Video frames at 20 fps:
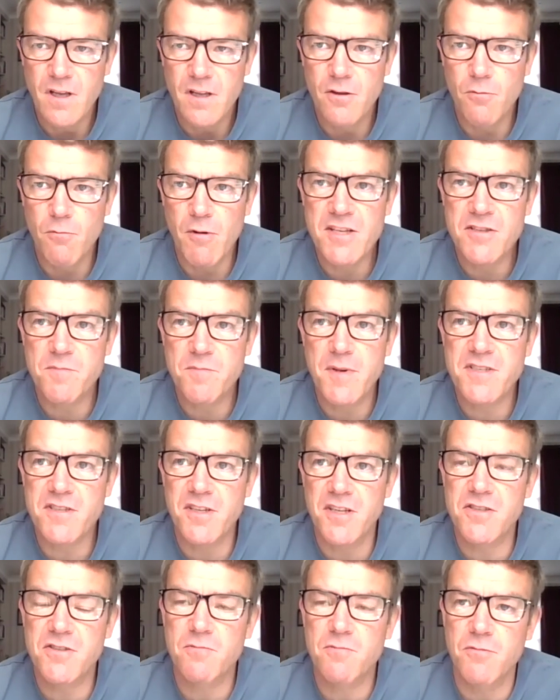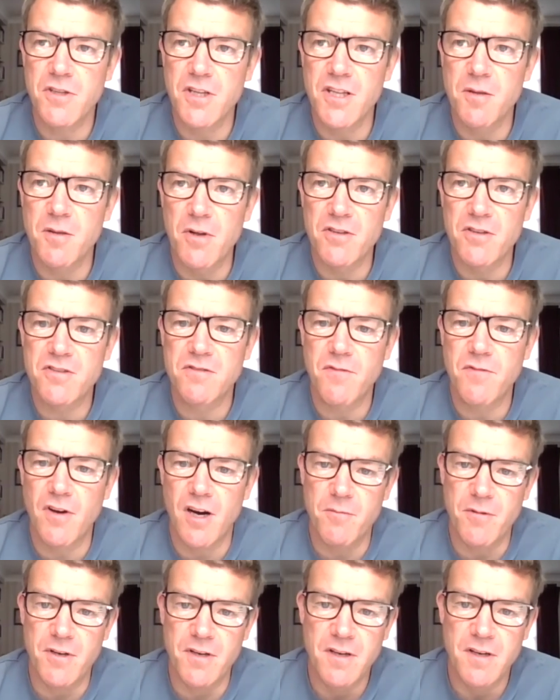The Wates business within the built
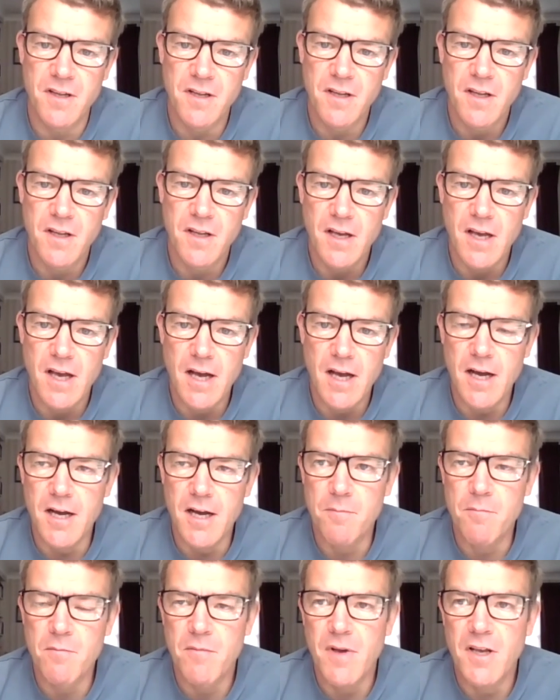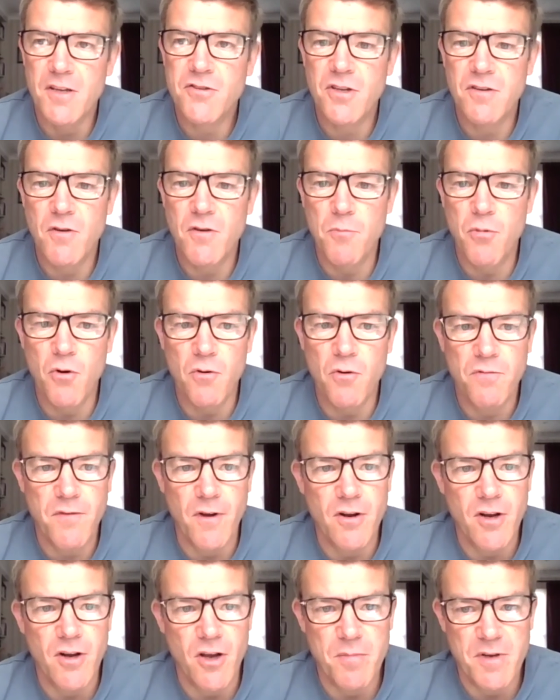environment um, is sort of a
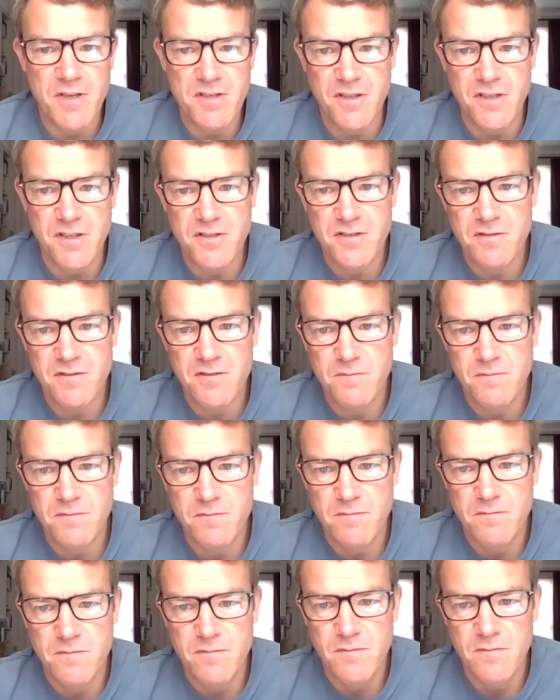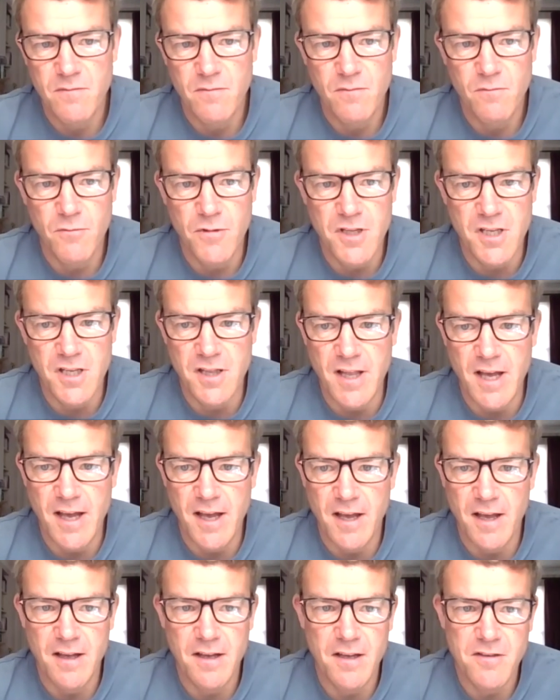portfolio business within
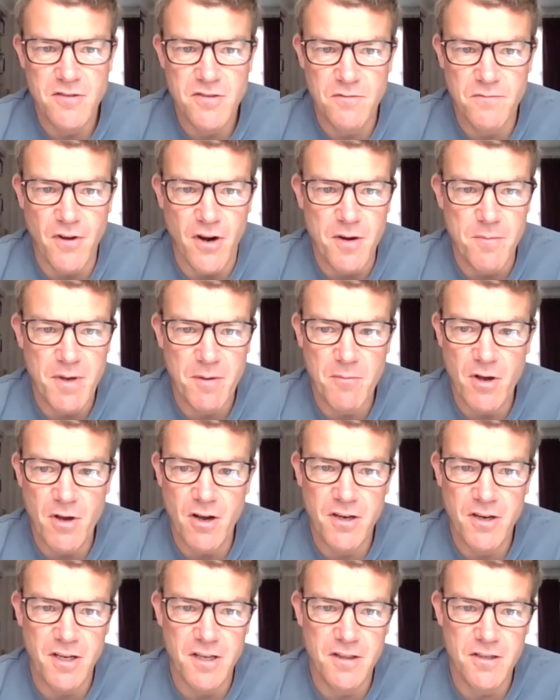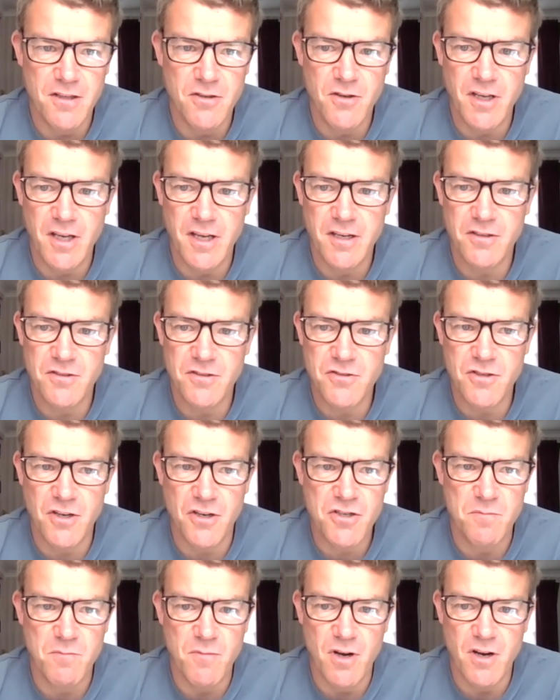that. It's a very big market, the UK
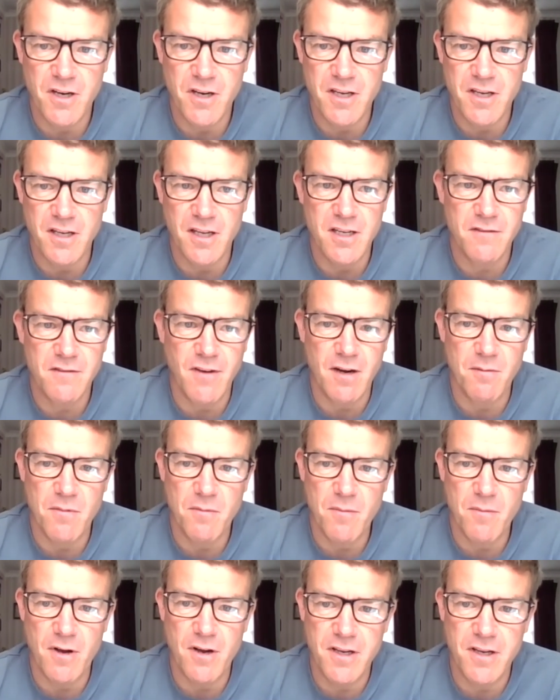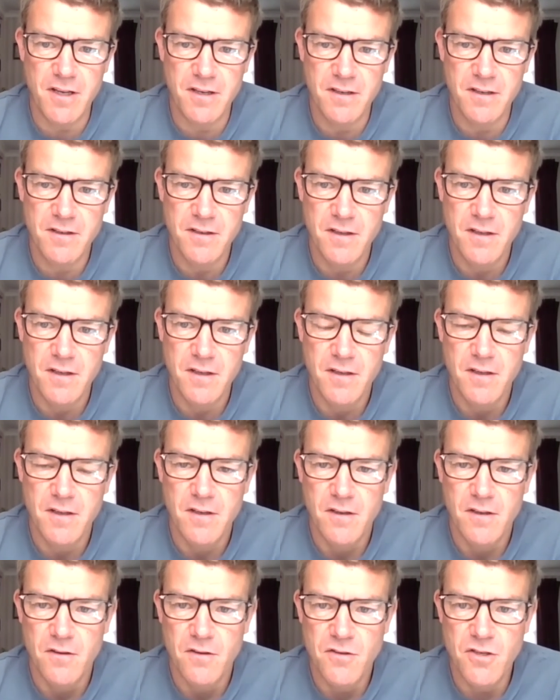construction market and development market.
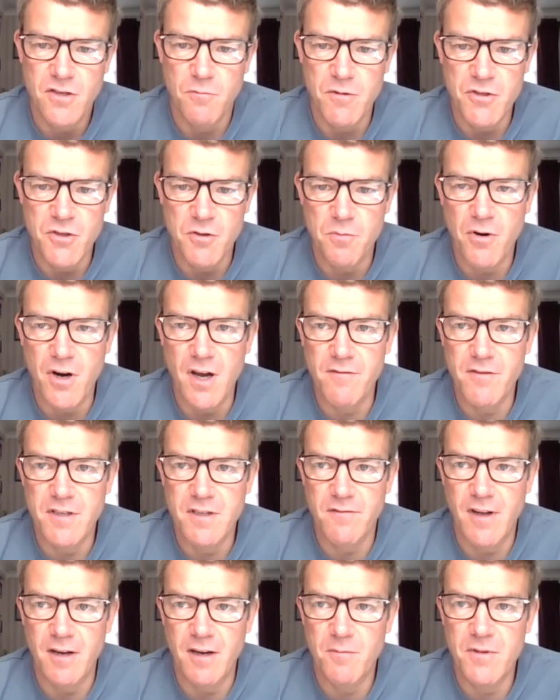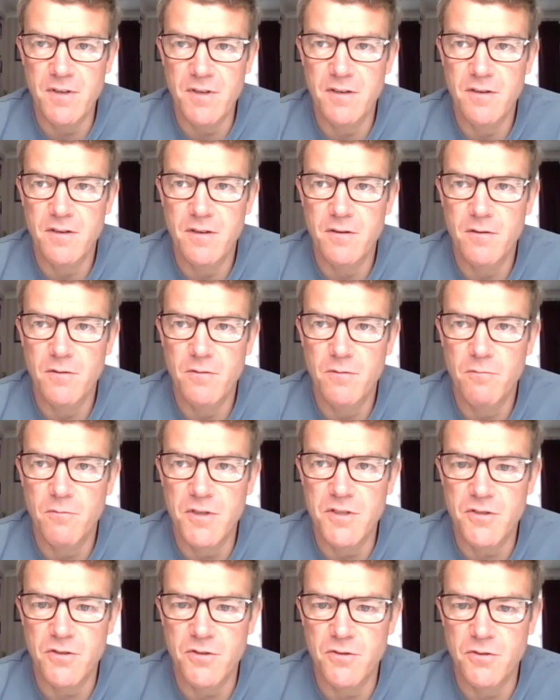So we do private development,
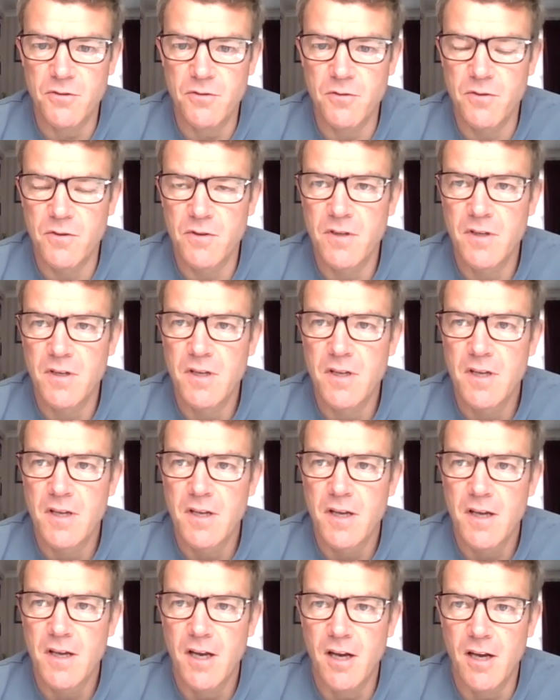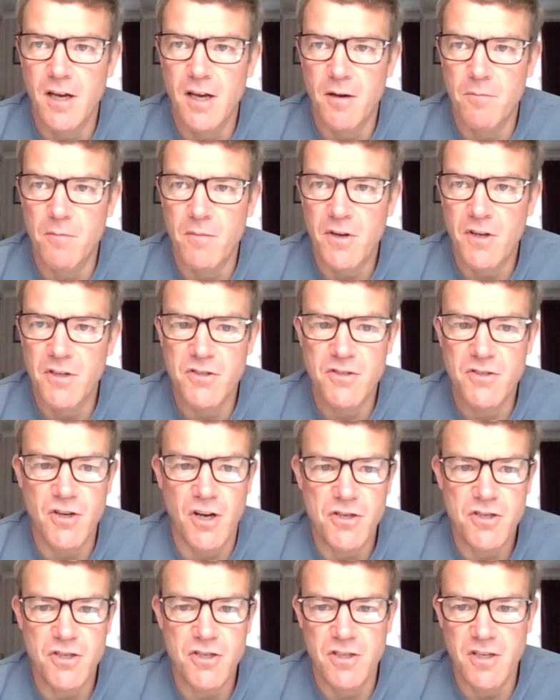we do um,
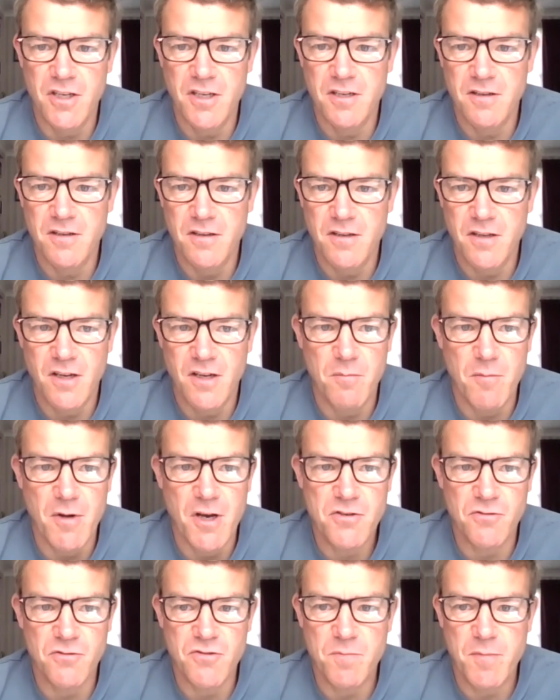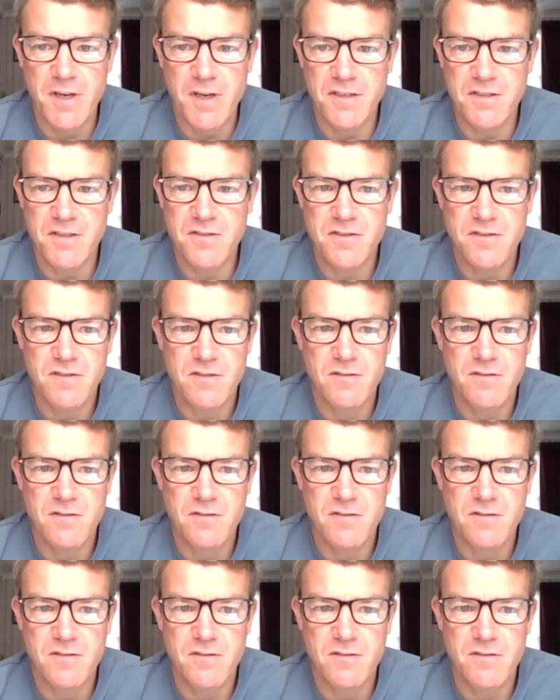construction in the commercial space,